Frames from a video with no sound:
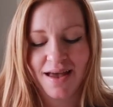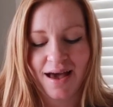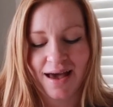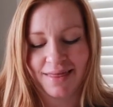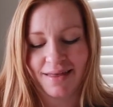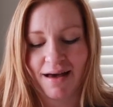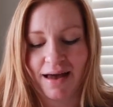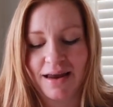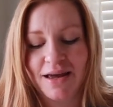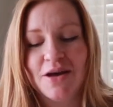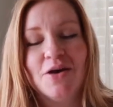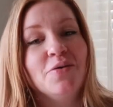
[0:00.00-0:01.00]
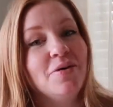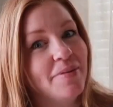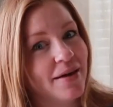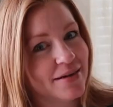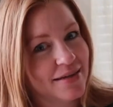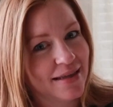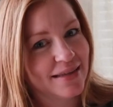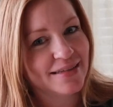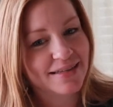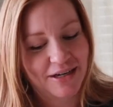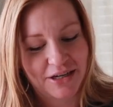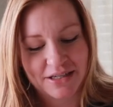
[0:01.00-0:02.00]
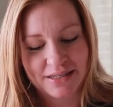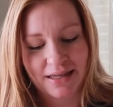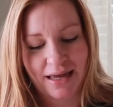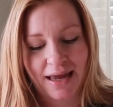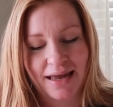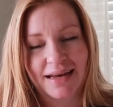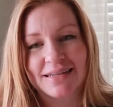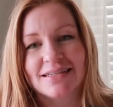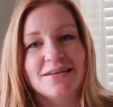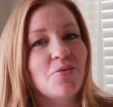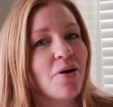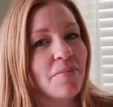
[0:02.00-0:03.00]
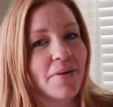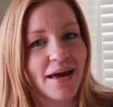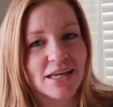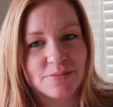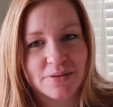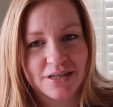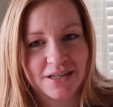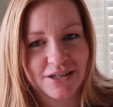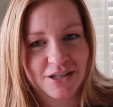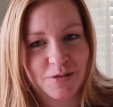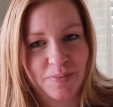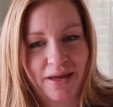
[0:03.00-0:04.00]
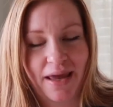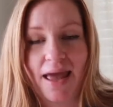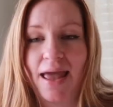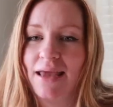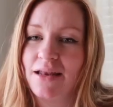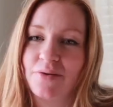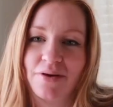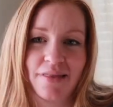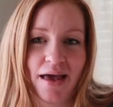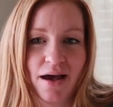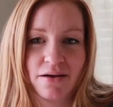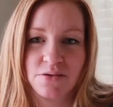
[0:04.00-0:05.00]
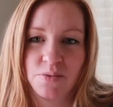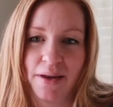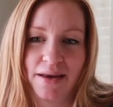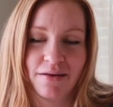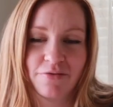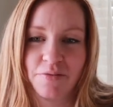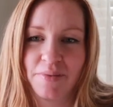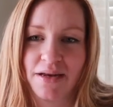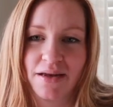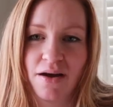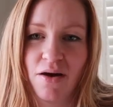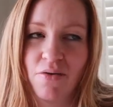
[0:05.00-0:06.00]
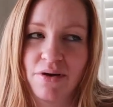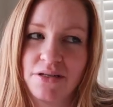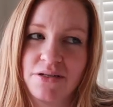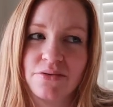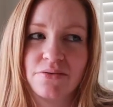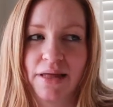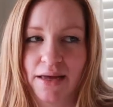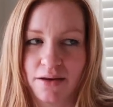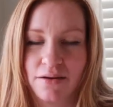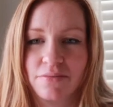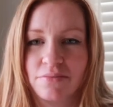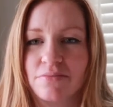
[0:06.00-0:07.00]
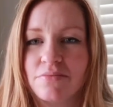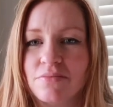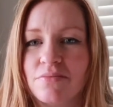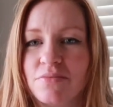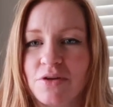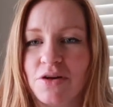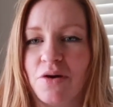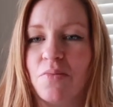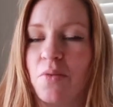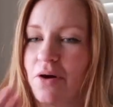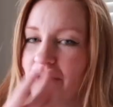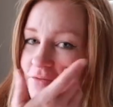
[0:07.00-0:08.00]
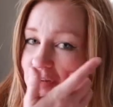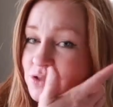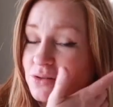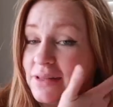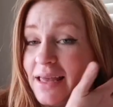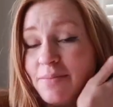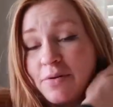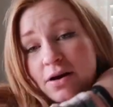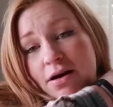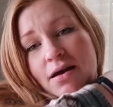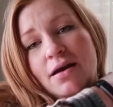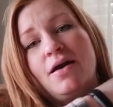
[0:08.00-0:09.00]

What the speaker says: I thought, we better take this seriously, and I didn't want my husband to just be hanging around the house waiting for me to go into more official labor